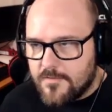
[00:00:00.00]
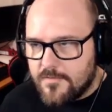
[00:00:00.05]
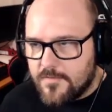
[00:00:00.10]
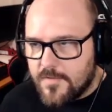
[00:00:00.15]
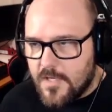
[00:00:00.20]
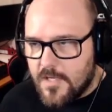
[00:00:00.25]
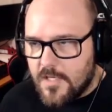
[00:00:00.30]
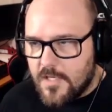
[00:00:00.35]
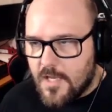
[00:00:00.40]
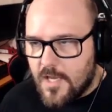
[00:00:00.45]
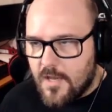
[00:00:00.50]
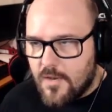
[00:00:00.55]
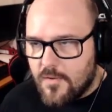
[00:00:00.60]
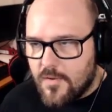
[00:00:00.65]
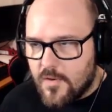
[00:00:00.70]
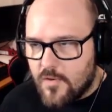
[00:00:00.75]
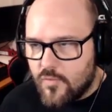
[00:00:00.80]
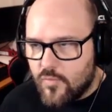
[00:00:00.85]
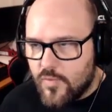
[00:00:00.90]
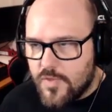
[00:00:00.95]
Find out
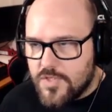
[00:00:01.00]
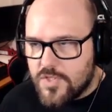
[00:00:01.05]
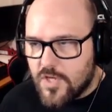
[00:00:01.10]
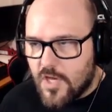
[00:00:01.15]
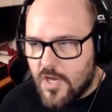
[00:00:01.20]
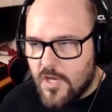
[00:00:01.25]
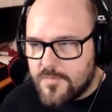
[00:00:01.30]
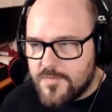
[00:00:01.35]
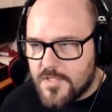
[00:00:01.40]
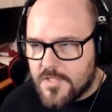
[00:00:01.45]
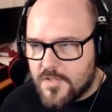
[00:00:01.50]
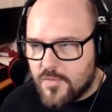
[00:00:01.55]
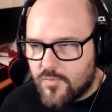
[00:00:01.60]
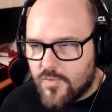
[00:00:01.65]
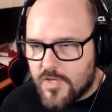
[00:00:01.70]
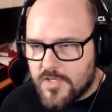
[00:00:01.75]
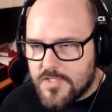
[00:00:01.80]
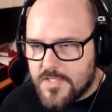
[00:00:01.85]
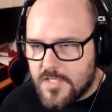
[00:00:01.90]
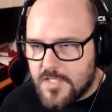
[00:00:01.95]
on which object the
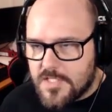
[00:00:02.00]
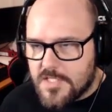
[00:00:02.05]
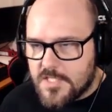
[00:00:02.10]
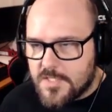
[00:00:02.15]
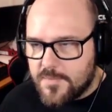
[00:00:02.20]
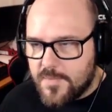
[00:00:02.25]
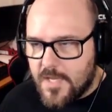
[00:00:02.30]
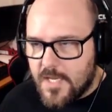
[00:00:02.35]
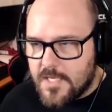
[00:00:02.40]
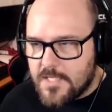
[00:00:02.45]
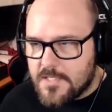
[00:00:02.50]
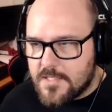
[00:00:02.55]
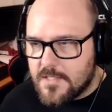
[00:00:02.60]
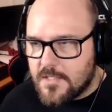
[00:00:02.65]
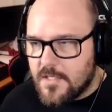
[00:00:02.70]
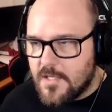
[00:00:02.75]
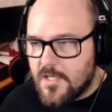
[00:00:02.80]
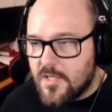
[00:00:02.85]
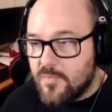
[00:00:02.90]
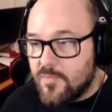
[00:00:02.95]
rods inspect.
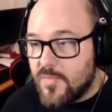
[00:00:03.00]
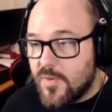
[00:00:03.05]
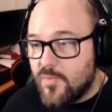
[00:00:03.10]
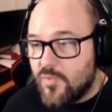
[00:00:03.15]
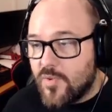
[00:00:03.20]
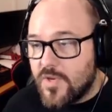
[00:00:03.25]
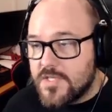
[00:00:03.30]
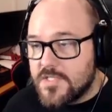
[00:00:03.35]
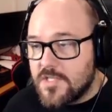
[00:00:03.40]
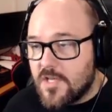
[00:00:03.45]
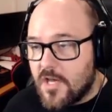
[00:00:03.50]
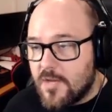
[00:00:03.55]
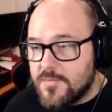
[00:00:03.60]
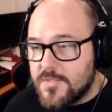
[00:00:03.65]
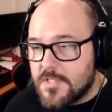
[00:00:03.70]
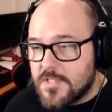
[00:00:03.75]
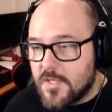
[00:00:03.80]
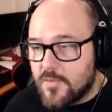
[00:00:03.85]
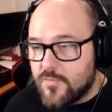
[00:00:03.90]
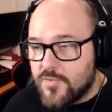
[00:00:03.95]
Memorize the
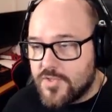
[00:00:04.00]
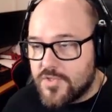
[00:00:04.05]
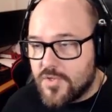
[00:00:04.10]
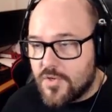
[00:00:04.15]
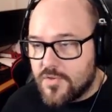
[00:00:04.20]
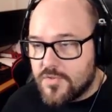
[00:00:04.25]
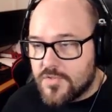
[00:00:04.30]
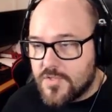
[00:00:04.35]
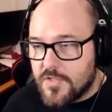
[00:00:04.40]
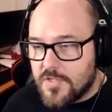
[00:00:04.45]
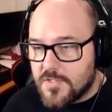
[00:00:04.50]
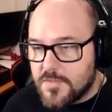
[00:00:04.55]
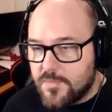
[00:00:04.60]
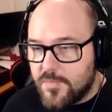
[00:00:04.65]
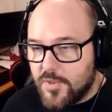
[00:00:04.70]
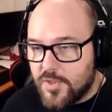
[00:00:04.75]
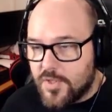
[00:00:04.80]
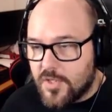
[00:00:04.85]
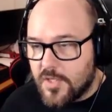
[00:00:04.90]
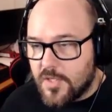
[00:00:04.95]
object and return to this
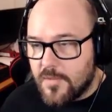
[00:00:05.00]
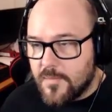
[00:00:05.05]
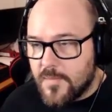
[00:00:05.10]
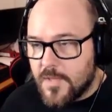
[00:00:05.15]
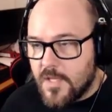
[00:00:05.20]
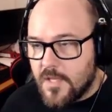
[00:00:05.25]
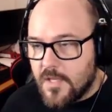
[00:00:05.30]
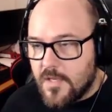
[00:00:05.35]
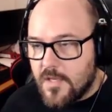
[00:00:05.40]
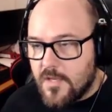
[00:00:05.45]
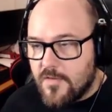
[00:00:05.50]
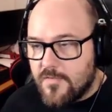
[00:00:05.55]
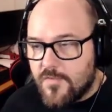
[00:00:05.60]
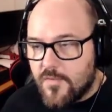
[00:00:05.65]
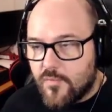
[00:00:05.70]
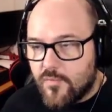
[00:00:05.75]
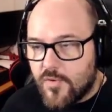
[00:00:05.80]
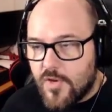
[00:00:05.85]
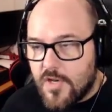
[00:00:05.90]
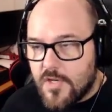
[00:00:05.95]
book. If
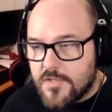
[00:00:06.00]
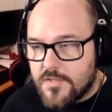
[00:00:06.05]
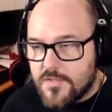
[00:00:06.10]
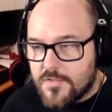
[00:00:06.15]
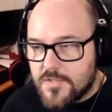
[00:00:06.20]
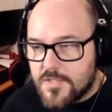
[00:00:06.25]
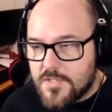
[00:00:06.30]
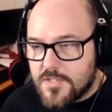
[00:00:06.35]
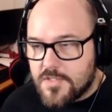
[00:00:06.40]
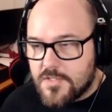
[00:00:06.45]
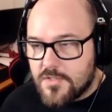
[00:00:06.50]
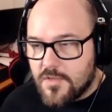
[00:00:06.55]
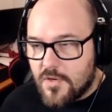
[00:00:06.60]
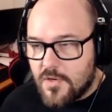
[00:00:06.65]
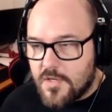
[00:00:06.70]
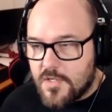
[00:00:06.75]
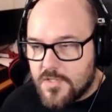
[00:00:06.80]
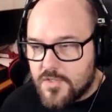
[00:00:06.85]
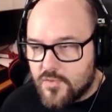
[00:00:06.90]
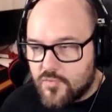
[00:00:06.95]
the rods are
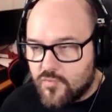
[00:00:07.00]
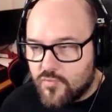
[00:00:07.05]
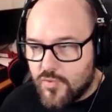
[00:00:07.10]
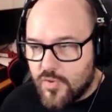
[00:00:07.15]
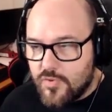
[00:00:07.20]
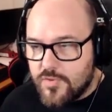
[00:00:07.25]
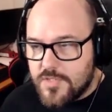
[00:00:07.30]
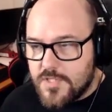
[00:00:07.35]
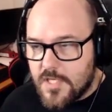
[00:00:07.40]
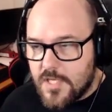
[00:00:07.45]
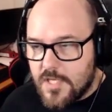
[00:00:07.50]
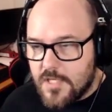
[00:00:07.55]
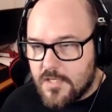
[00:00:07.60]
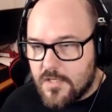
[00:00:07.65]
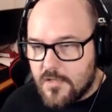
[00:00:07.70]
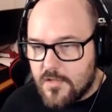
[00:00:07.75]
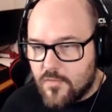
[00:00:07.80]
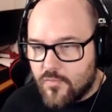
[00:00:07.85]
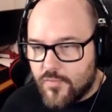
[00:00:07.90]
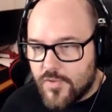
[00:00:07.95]
starting to rotate,
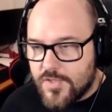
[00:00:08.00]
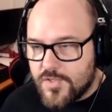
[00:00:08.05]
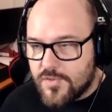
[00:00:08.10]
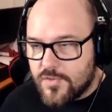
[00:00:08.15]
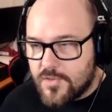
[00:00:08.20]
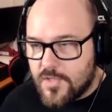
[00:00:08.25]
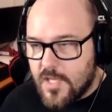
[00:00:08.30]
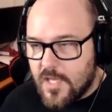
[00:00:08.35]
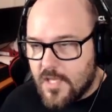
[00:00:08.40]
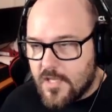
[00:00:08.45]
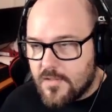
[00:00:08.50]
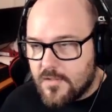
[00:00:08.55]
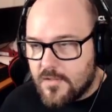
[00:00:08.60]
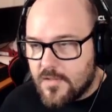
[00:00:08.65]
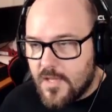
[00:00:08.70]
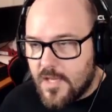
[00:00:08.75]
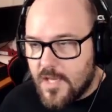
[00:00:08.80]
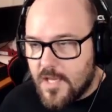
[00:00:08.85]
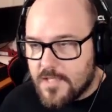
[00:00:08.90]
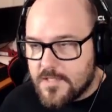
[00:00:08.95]
the ritual candle
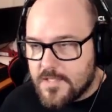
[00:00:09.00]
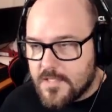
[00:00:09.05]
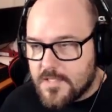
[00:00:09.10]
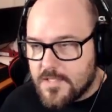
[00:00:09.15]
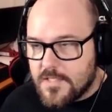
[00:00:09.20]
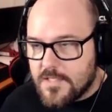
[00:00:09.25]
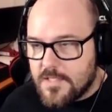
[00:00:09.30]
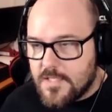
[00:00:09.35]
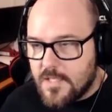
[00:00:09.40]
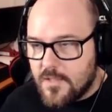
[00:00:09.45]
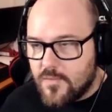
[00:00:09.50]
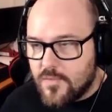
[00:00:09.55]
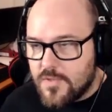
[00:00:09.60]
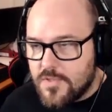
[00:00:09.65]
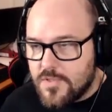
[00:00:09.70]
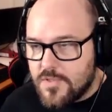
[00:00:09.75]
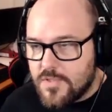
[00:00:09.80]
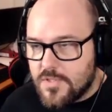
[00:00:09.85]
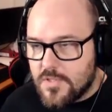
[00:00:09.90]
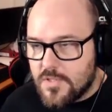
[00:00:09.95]
has
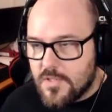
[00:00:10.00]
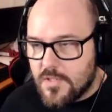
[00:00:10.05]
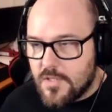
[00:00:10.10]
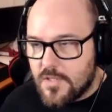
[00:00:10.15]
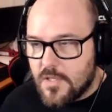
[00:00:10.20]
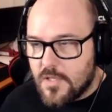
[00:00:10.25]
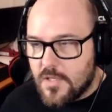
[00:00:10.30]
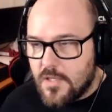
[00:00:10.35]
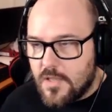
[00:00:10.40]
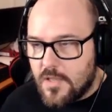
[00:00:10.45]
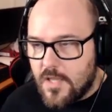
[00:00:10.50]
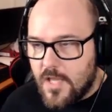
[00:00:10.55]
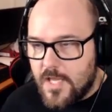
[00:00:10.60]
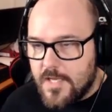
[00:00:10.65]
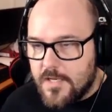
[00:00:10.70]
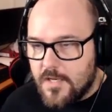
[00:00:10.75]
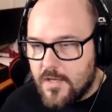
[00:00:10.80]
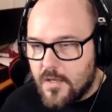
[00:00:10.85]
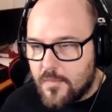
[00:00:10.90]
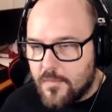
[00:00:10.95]
extinguished.
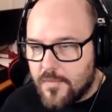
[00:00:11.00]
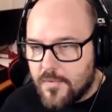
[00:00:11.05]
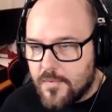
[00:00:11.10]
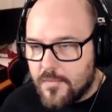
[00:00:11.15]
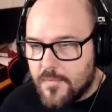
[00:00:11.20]
Light it up.